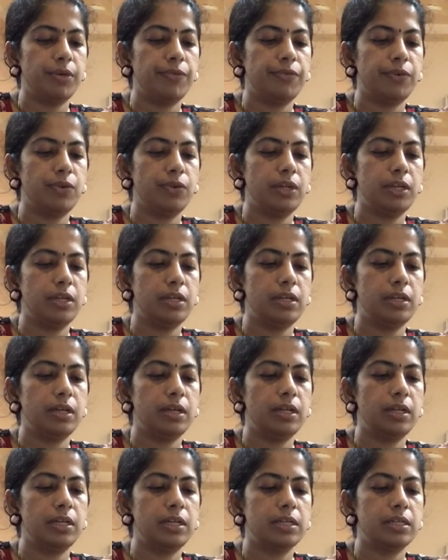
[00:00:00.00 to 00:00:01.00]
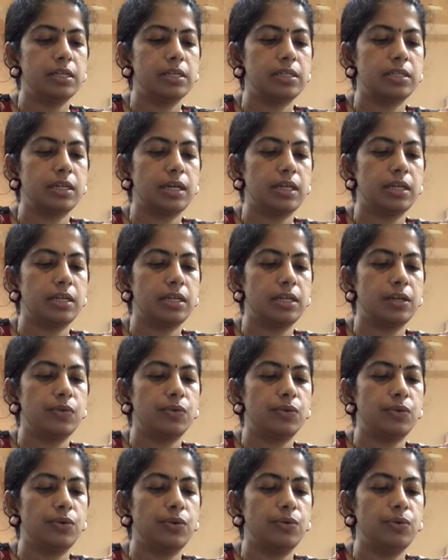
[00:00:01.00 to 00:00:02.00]
you need a little tightening
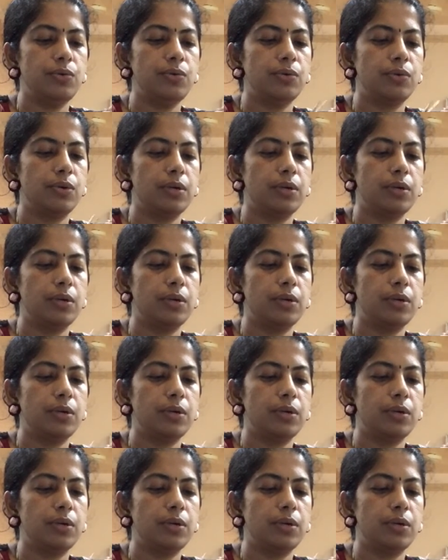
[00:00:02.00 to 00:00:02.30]
would do,